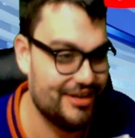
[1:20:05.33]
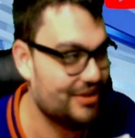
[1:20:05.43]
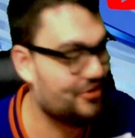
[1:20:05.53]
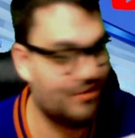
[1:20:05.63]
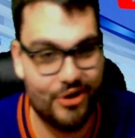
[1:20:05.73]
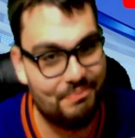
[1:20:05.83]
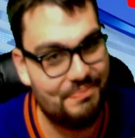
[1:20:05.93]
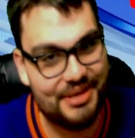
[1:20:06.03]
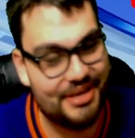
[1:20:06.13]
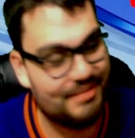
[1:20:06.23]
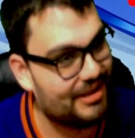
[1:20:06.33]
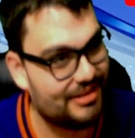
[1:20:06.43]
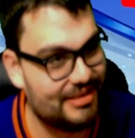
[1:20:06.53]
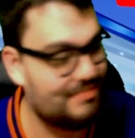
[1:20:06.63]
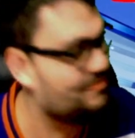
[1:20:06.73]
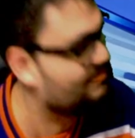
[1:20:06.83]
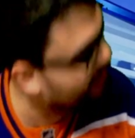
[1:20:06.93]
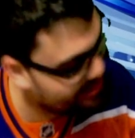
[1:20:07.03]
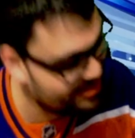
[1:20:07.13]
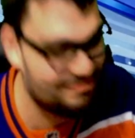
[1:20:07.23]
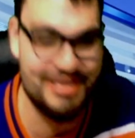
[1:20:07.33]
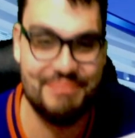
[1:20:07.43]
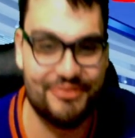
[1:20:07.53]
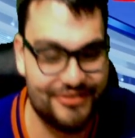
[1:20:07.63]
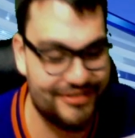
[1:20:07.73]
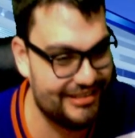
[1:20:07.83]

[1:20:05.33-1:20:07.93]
You're outbidded by the people.